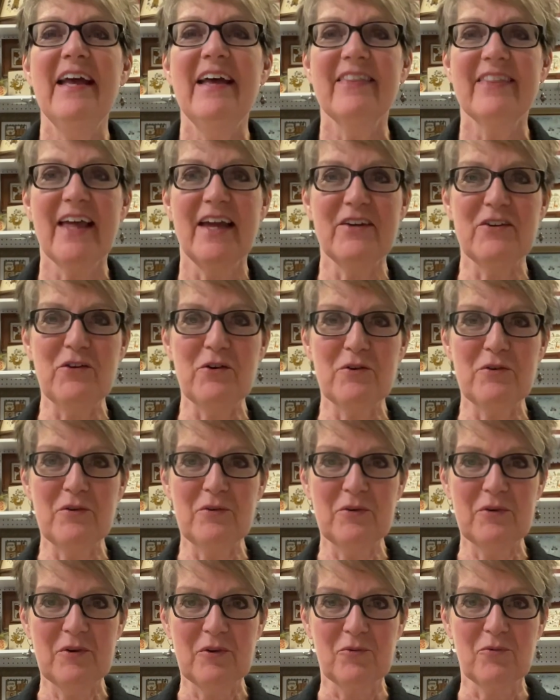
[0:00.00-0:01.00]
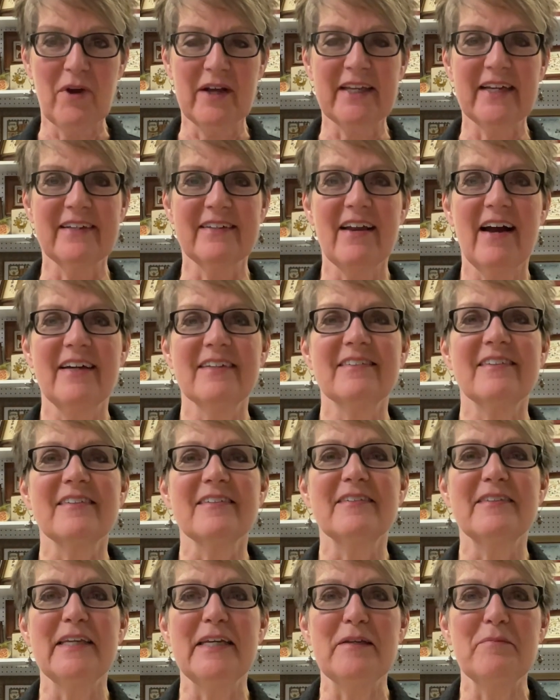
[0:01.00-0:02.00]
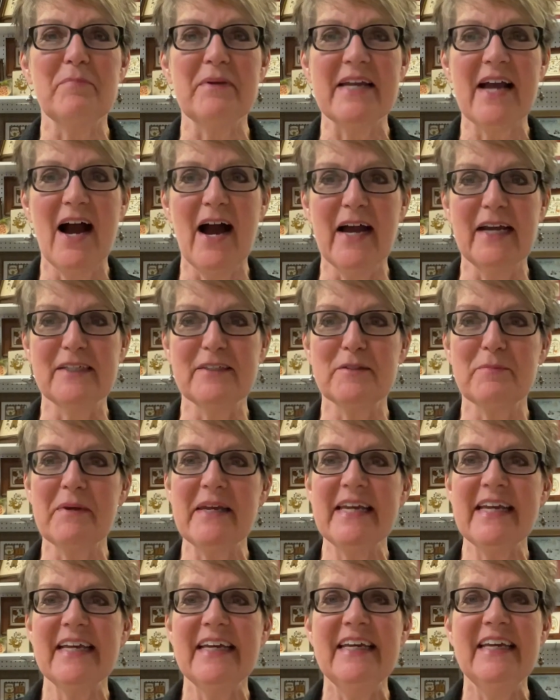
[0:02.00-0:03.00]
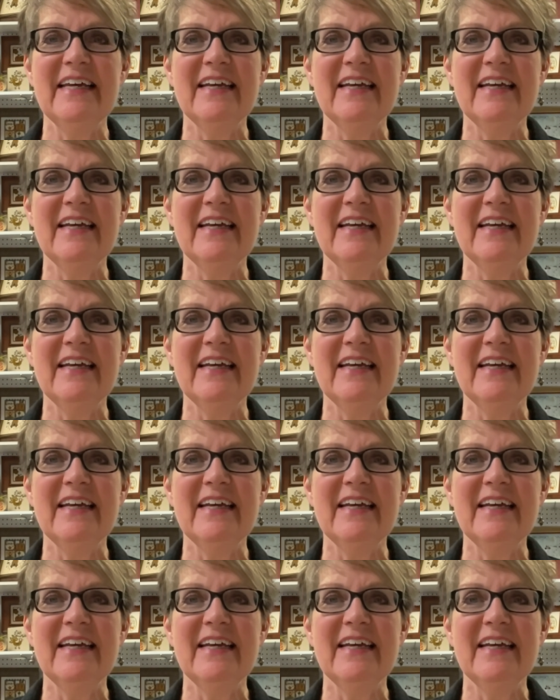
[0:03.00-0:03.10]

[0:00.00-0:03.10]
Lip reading: then you'll recognize the scene behind me.